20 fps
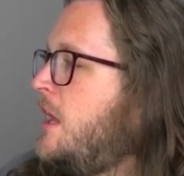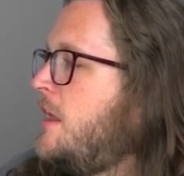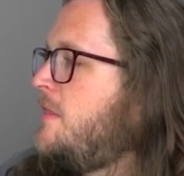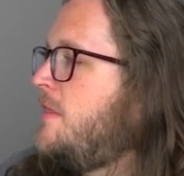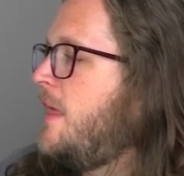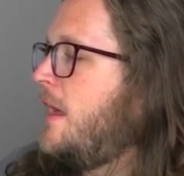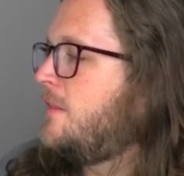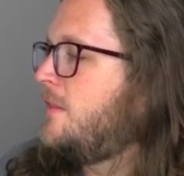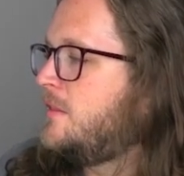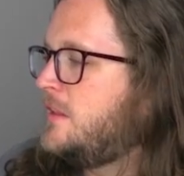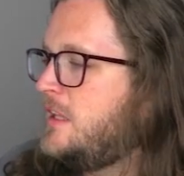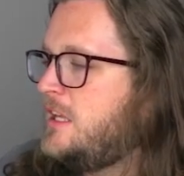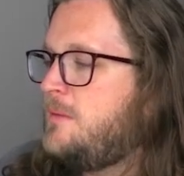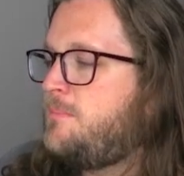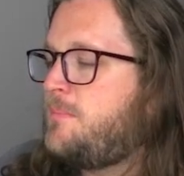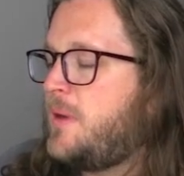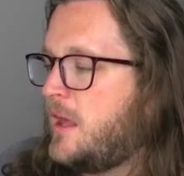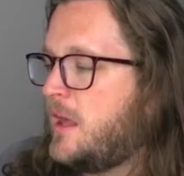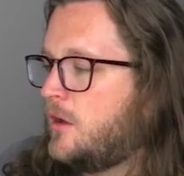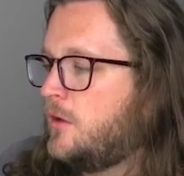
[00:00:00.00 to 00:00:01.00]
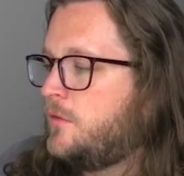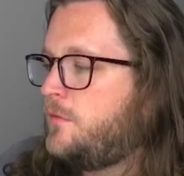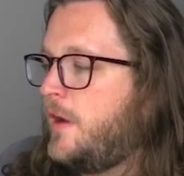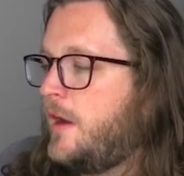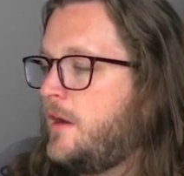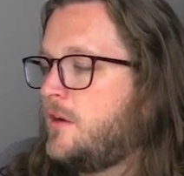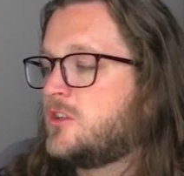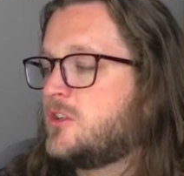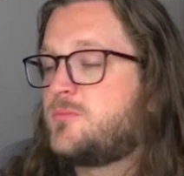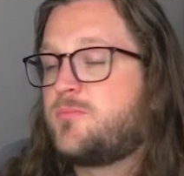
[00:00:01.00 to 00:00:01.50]
that Lee
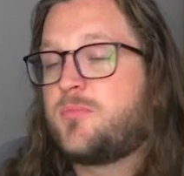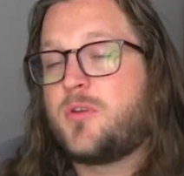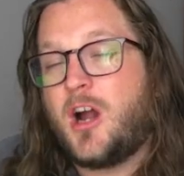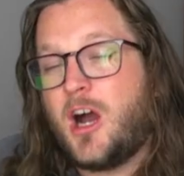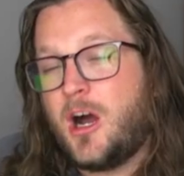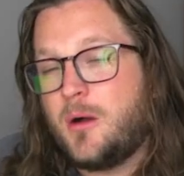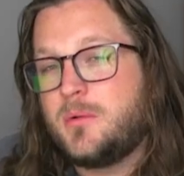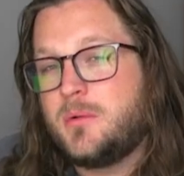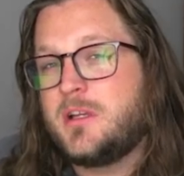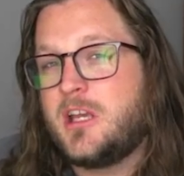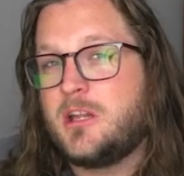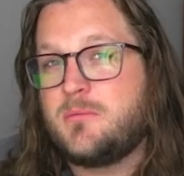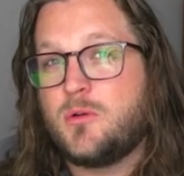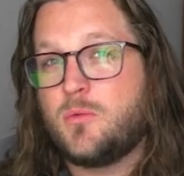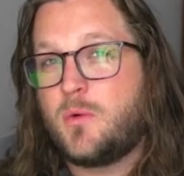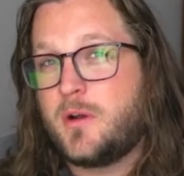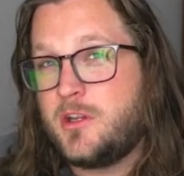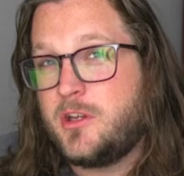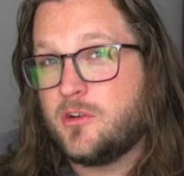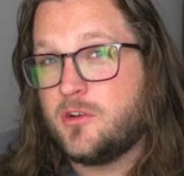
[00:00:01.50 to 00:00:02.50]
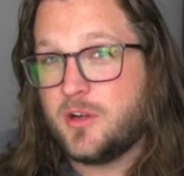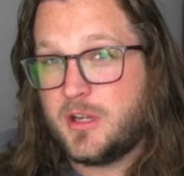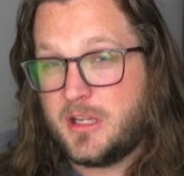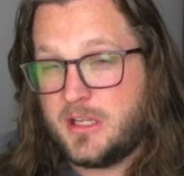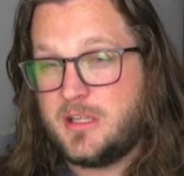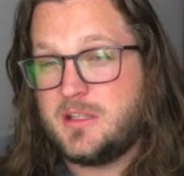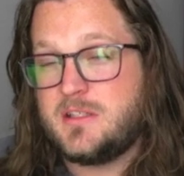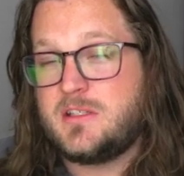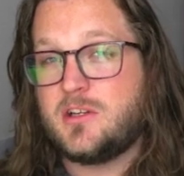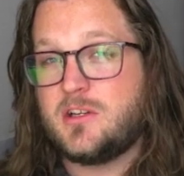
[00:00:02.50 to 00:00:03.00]
Palefire is probably going to be one of your
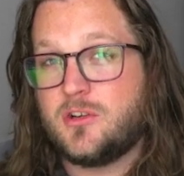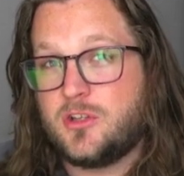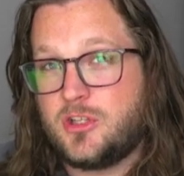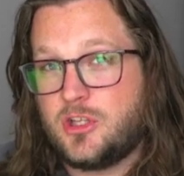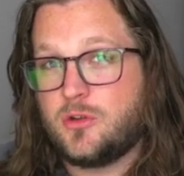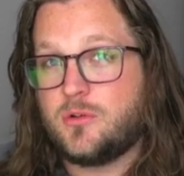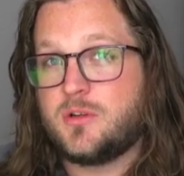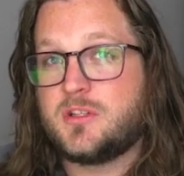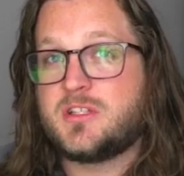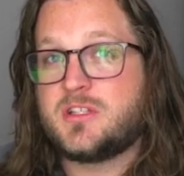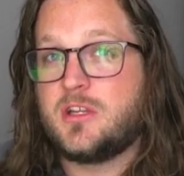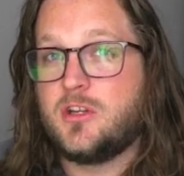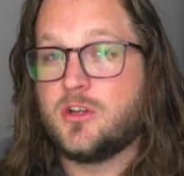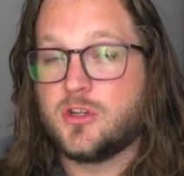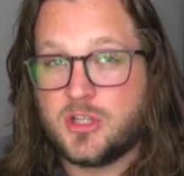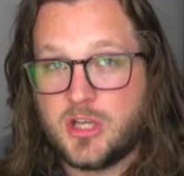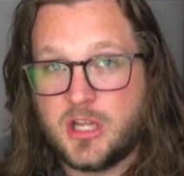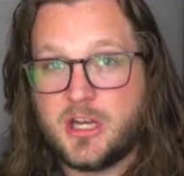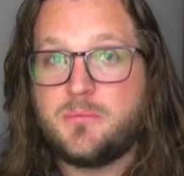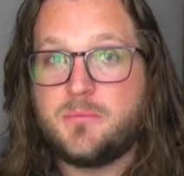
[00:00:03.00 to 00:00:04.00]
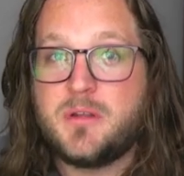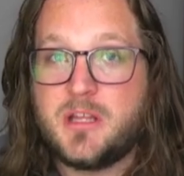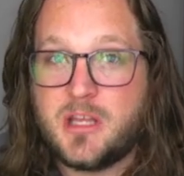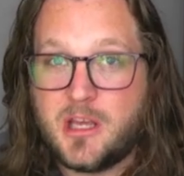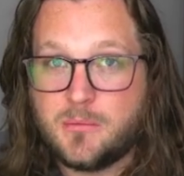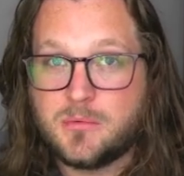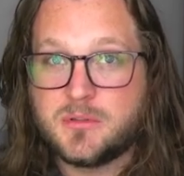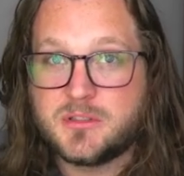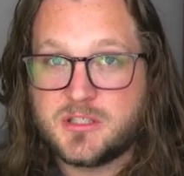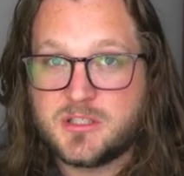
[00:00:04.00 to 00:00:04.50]
easier units that you're going to be
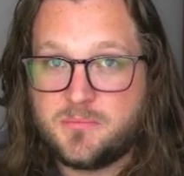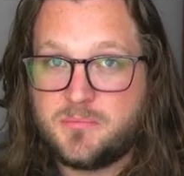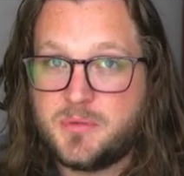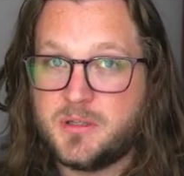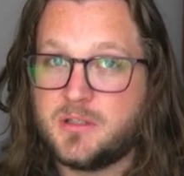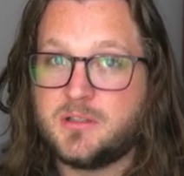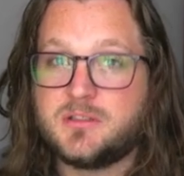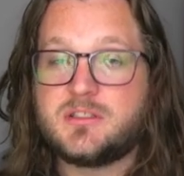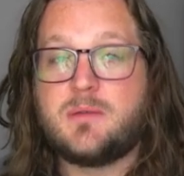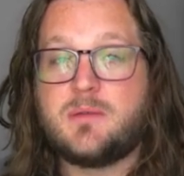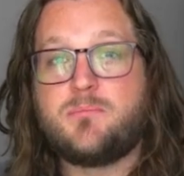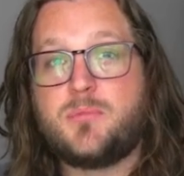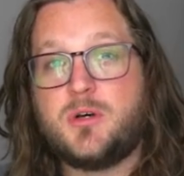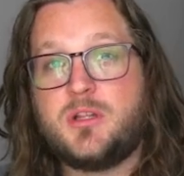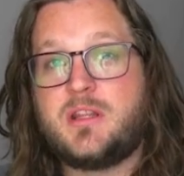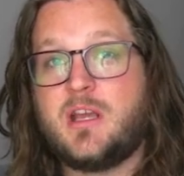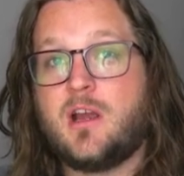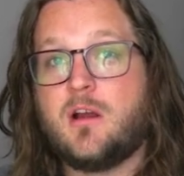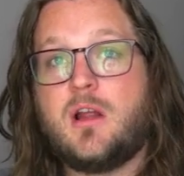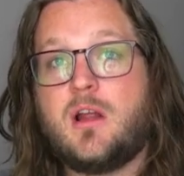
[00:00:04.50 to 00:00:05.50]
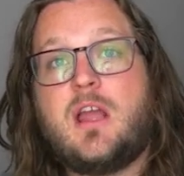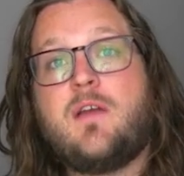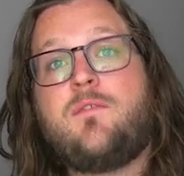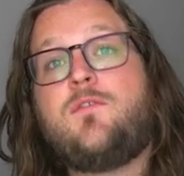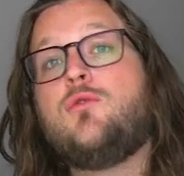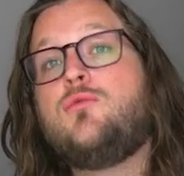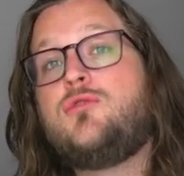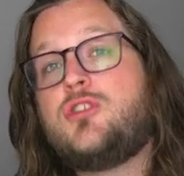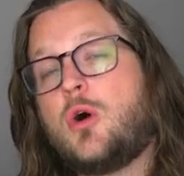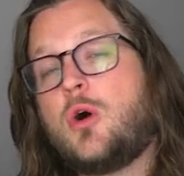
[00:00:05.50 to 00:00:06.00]
able to build and put there if
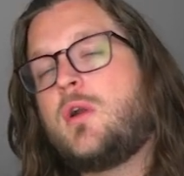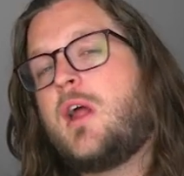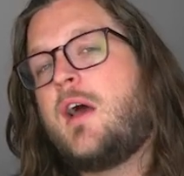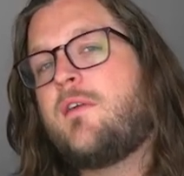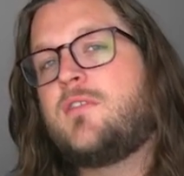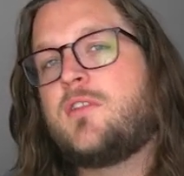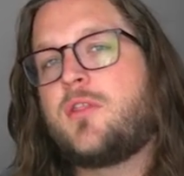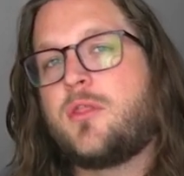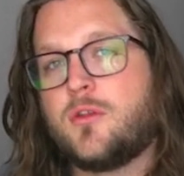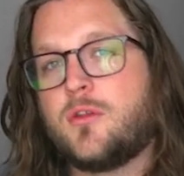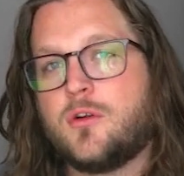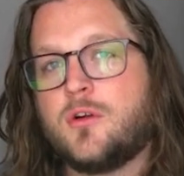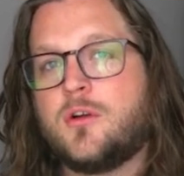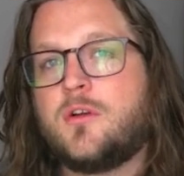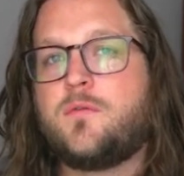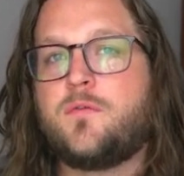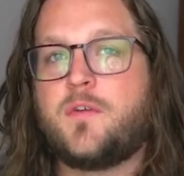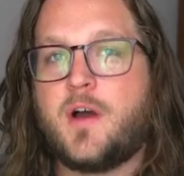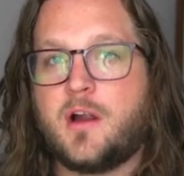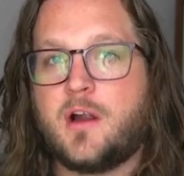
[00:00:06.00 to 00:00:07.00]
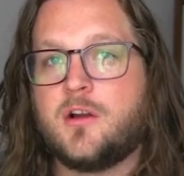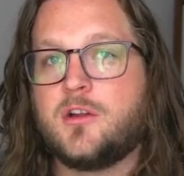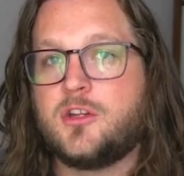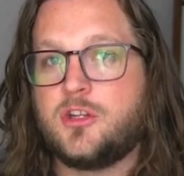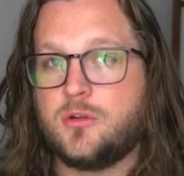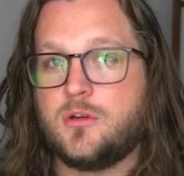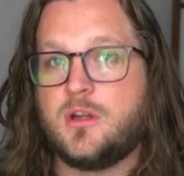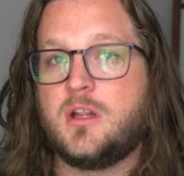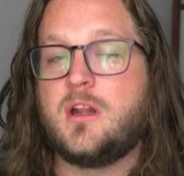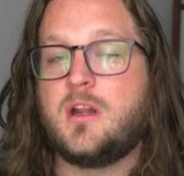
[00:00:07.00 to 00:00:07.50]
you don't have a 3rd fire
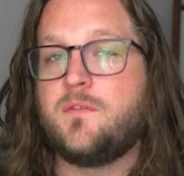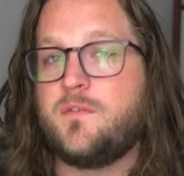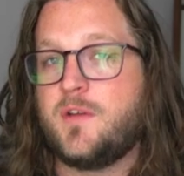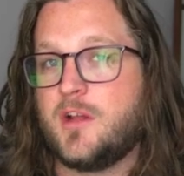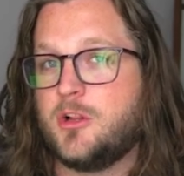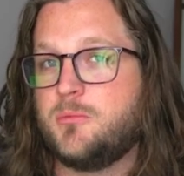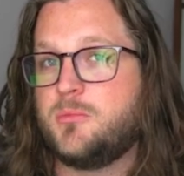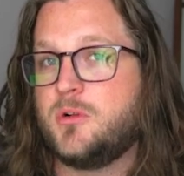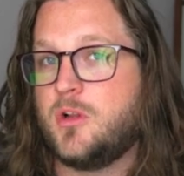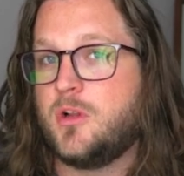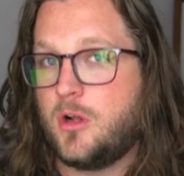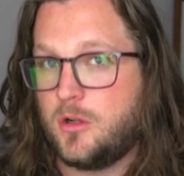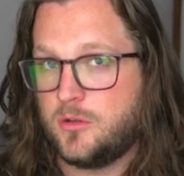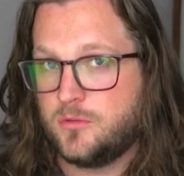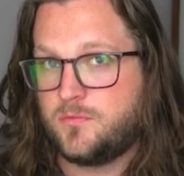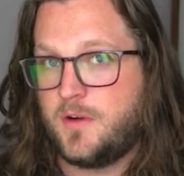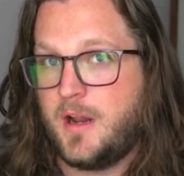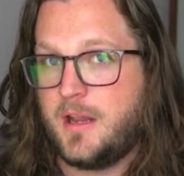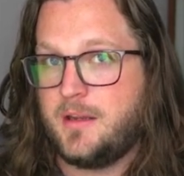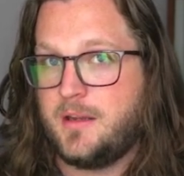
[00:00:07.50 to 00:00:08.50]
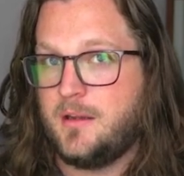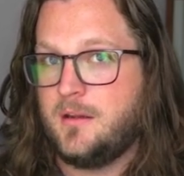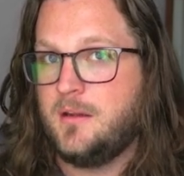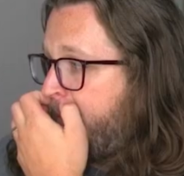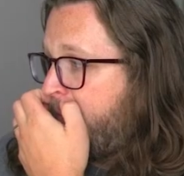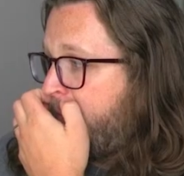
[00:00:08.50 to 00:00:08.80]
unit available already.